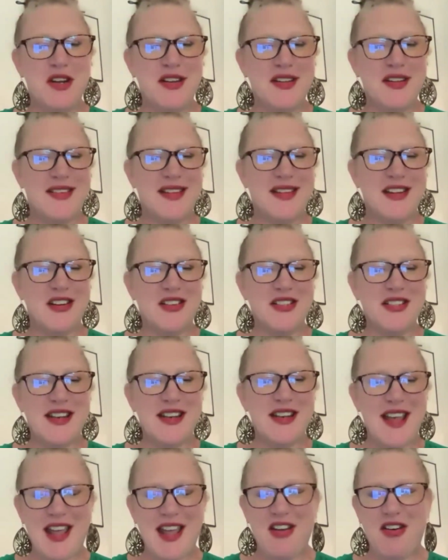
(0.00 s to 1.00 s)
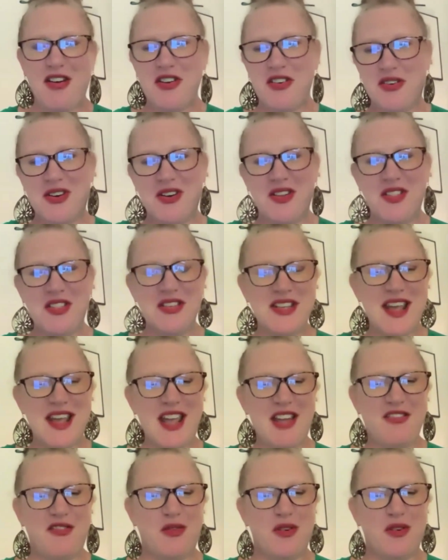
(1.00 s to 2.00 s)
join us here today on Earth
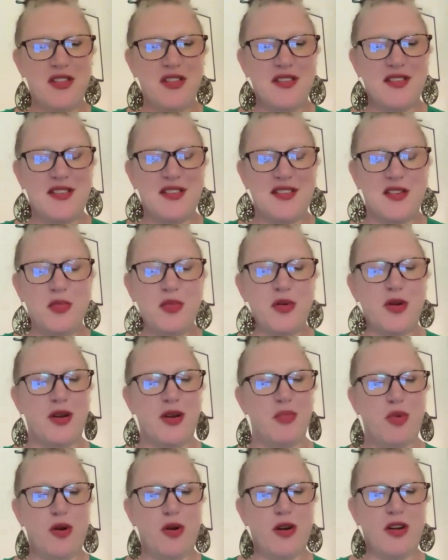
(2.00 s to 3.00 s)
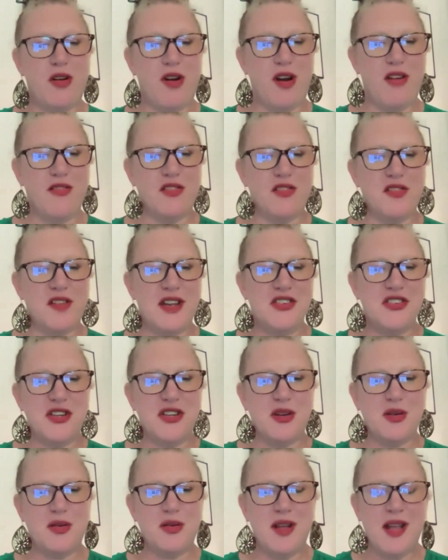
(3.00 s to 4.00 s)
Day for this super important
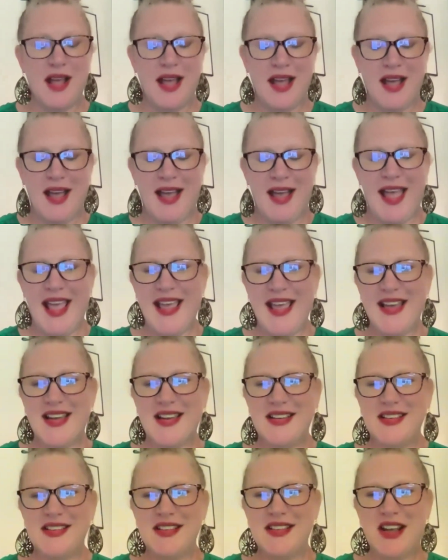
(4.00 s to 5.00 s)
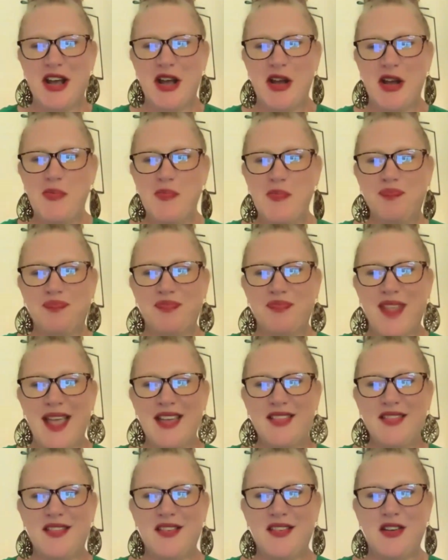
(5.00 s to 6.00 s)
conversation. And
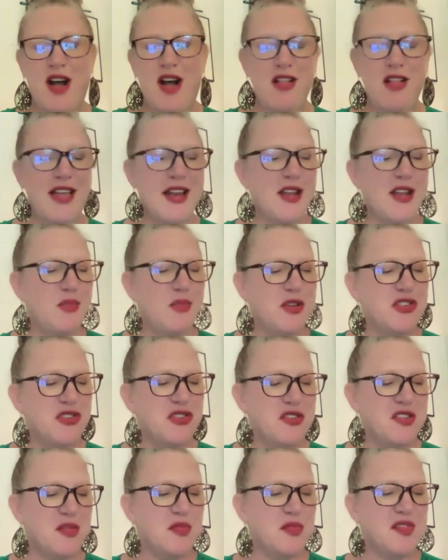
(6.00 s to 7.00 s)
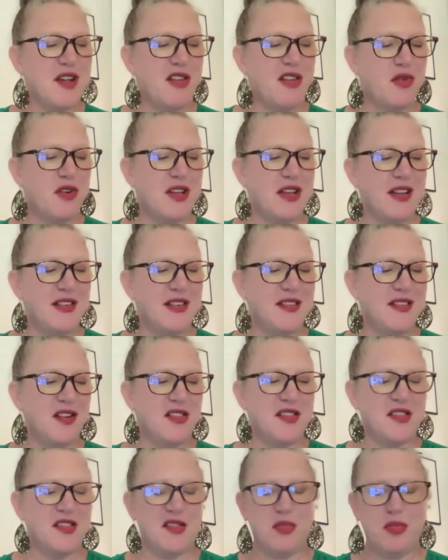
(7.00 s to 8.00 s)
so I'll let him introduce himself when he
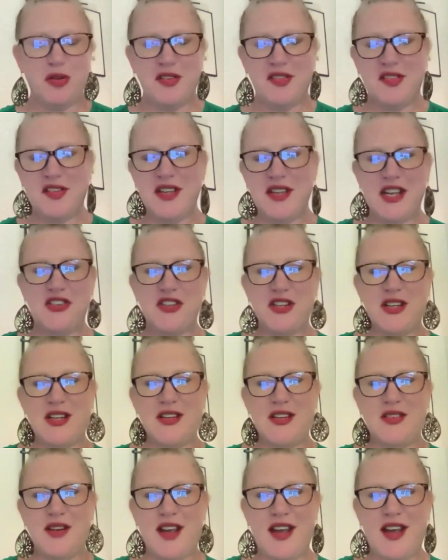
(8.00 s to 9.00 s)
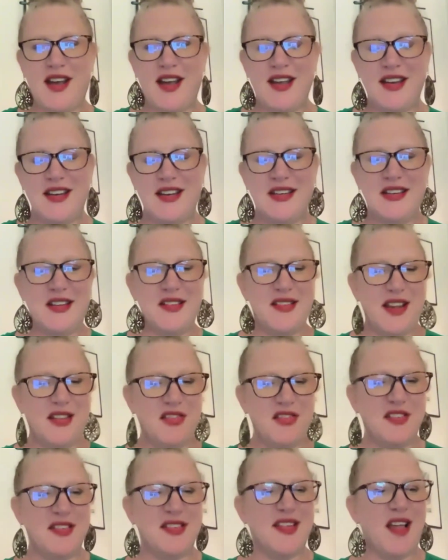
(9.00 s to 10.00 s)
starts his presentation. And he does
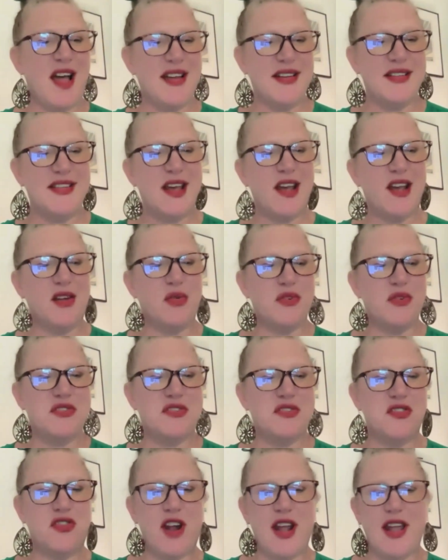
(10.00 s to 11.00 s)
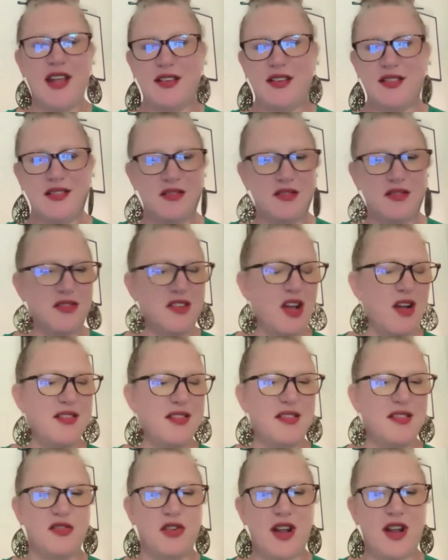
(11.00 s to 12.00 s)
have his slide deck, which is great.
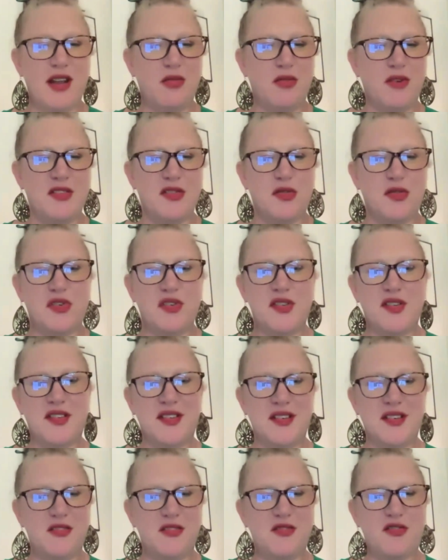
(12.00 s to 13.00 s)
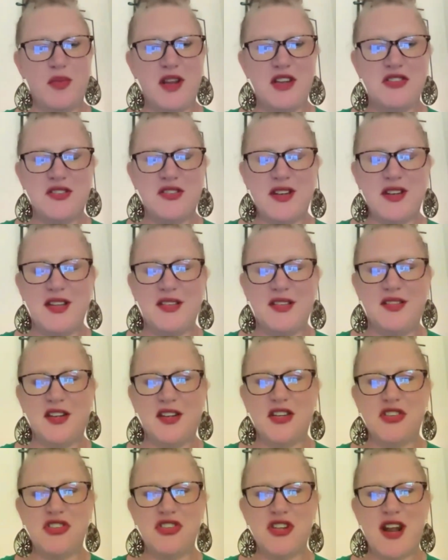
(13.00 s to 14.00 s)
Tons of great resources and information that he's
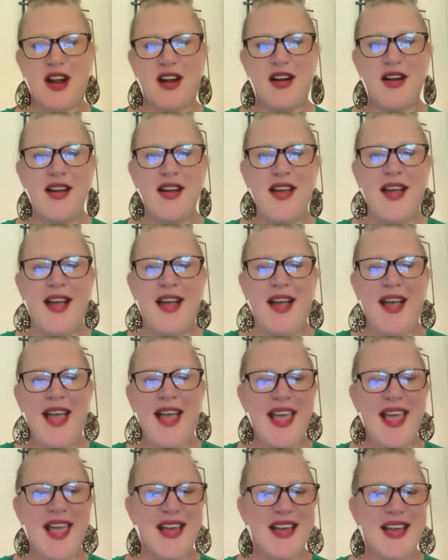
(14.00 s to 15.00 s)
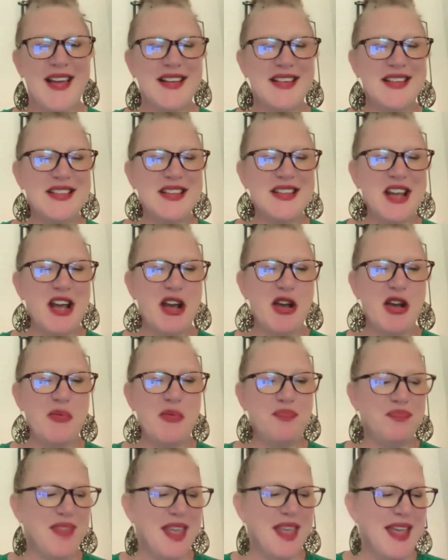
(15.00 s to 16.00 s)
going to share. And
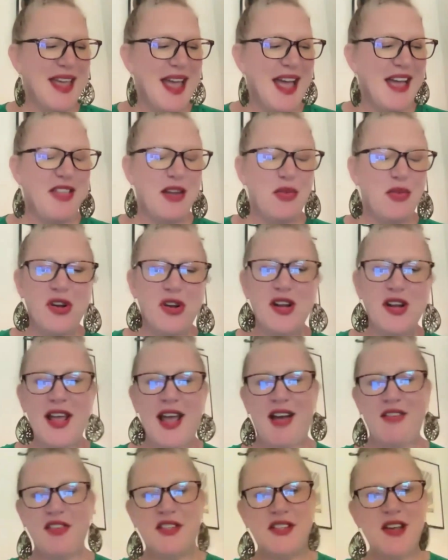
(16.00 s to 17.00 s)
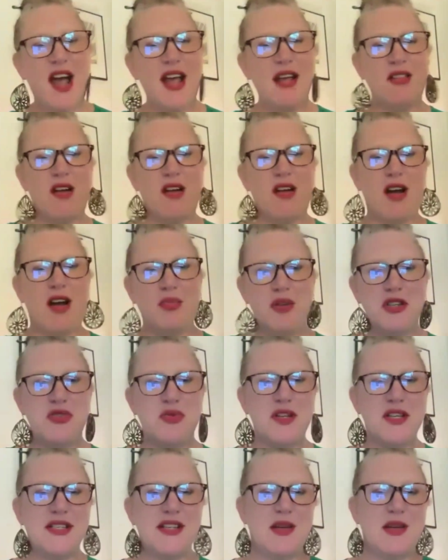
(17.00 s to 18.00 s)
then we're going to have a dialogue
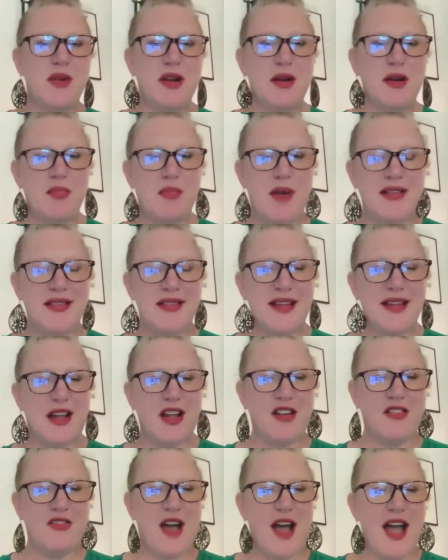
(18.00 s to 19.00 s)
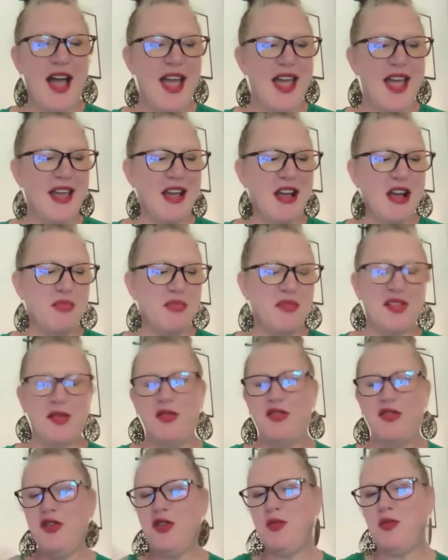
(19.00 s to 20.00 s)
between Tim and myself.
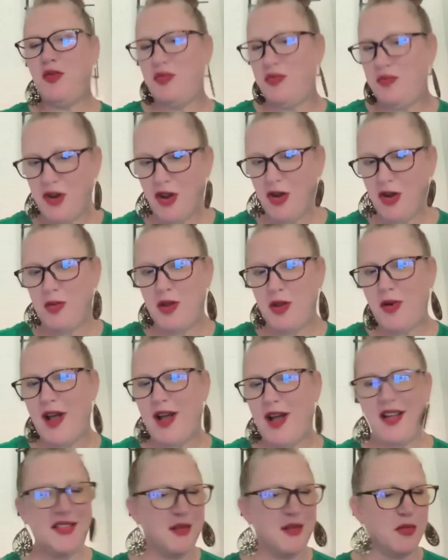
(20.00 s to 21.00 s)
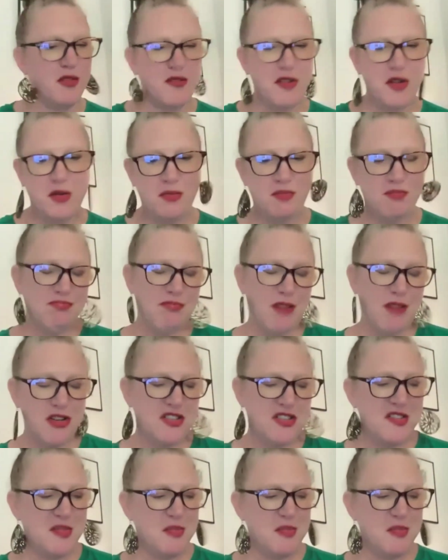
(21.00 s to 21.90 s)
Some of you know me well, some of you are